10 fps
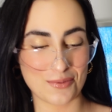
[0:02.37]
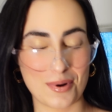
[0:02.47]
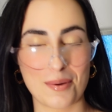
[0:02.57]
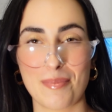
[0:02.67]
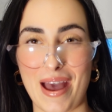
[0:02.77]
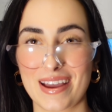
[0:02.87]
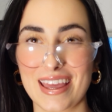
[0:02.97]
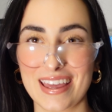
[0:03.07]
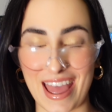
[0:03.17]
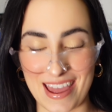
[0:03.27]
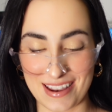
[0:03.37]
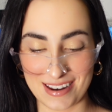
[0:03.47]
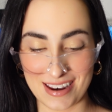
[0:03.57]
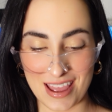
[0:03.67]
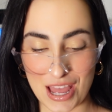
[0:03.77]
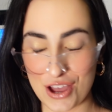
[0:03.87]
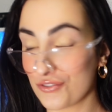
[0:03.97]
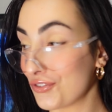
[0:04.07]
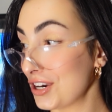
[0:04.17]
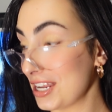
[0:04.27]
we're back again
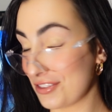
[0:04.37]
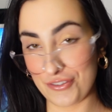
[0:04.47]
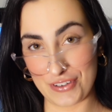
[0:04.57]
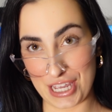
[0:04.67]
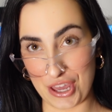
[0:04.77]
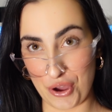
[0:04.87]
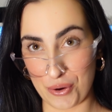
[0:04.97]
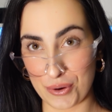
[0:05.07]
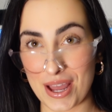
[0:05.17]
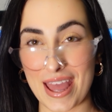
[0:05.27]
for another video,